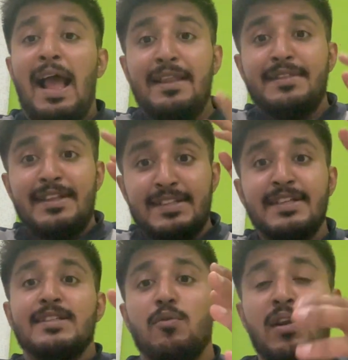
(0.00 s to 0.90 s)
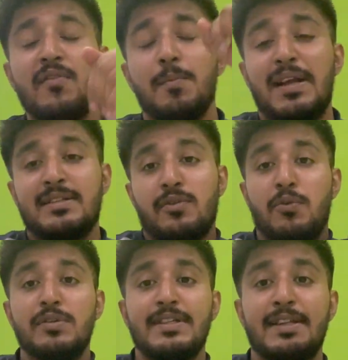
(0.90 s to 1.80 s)
and this is one of the best
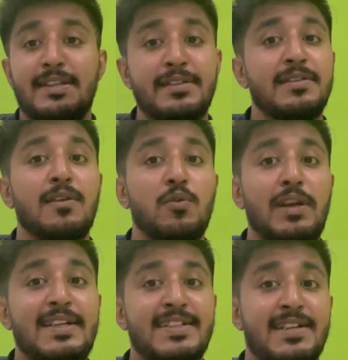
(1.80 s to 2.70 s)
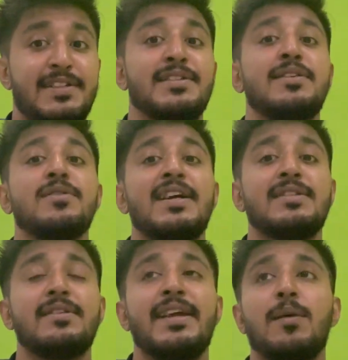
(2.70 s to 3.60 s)
routes, and this is the route I suggest you guys
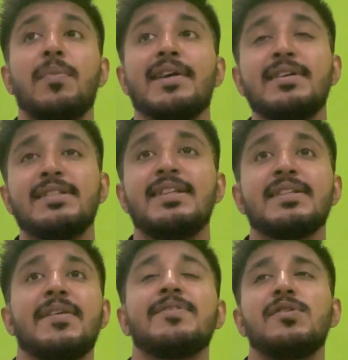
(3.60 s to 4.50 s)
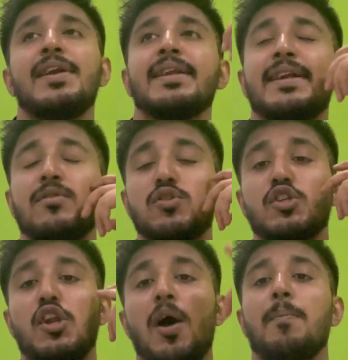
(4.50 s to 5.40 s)
to take because this gives you entry to
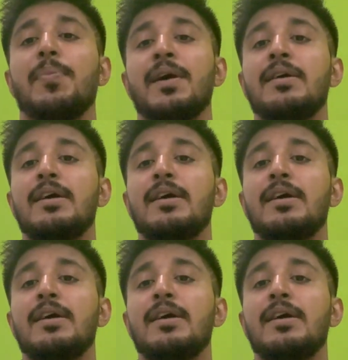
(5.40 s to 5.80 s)
top